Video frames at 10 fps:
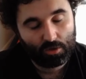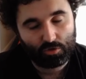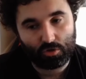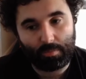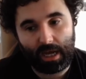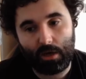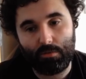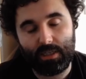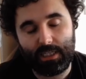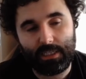
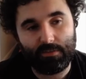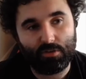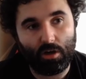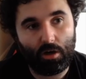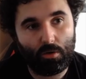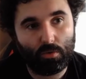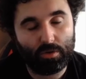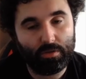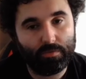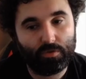Somehow he's got hold
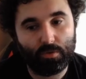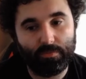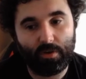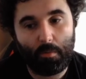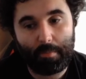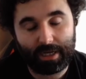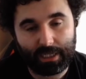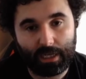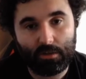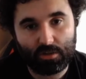of some form of
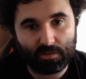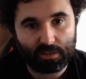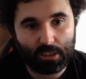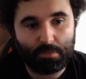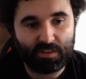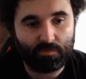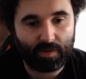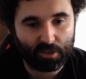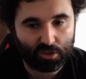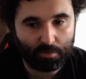medication to keep his
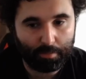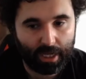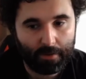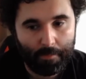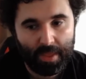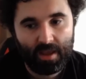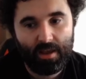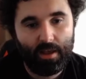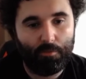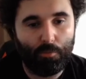infection at bay,
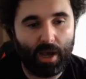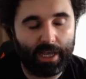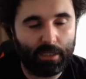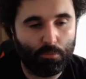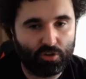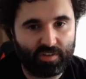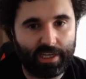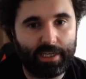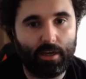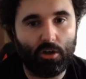where he must
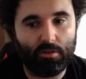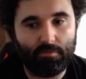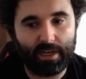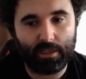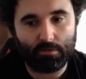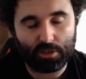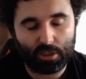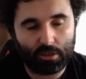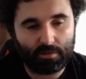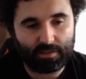take it on a regular
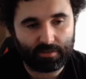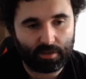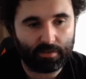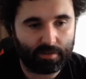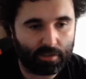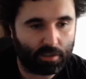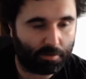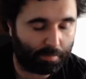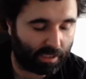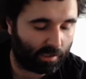occurrence kind of thing,
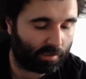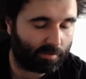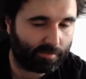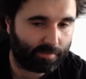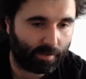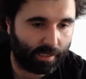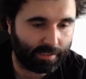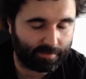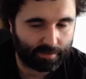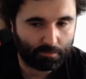because
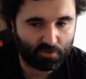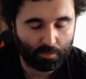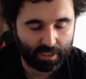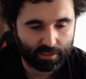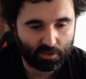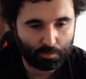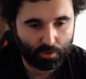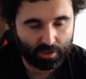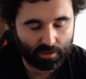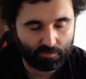it seems to be at this
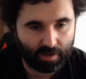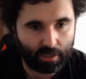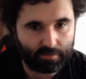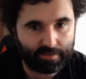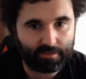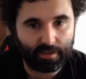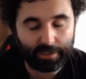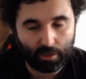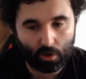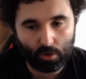point the virus is
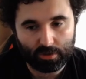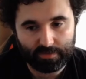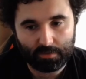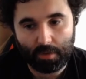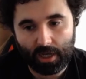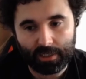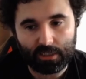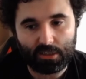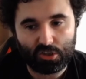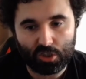taking hold of him, and then
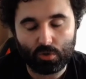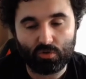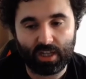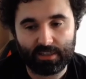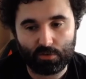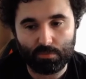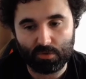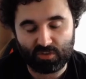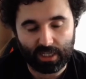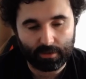he's used that to
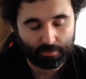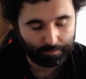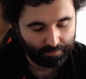withstand it.